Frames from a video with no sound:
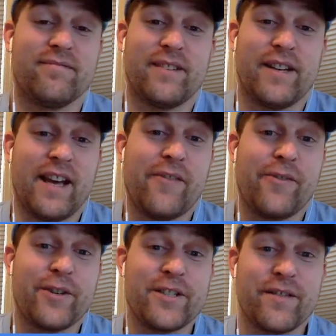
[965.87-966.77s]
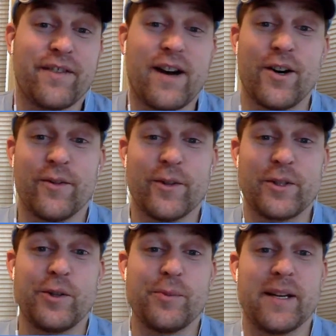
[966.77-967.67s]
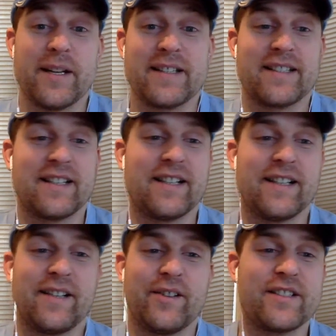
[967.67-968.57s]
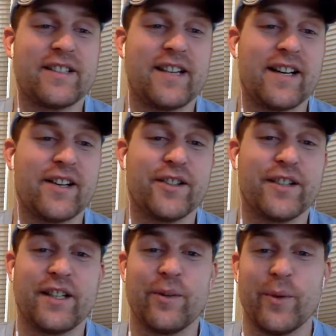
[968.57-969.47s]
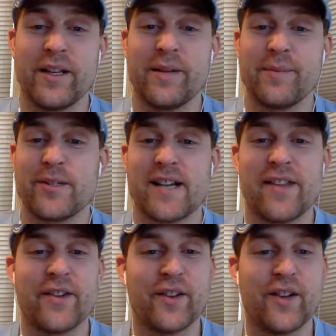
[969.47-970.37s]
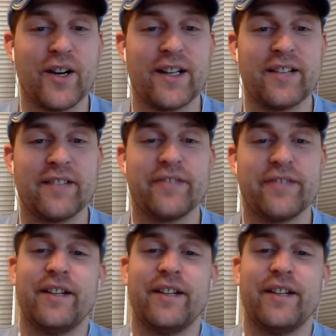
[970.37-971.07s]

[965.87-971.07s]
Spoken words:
He averaged a foul every 2 minutes, and just couldn't get in a rhythm. Wasn't out there long enough.